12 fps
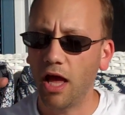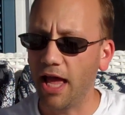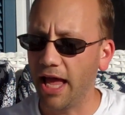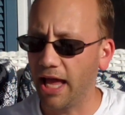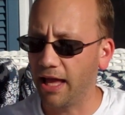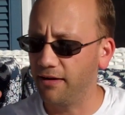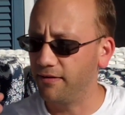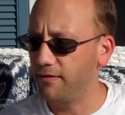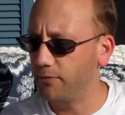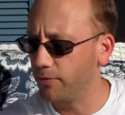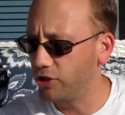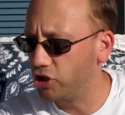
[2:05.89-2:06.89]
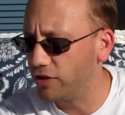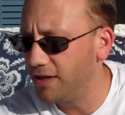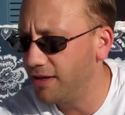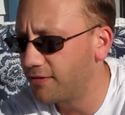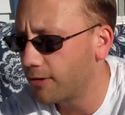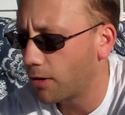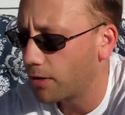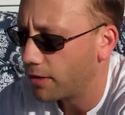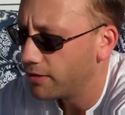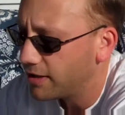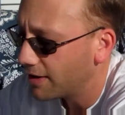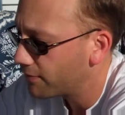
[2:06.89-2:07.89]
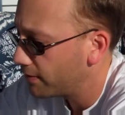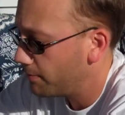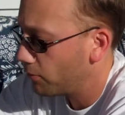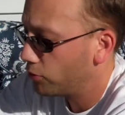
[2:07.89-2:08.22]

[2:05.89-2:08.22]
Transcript: and which these are definitely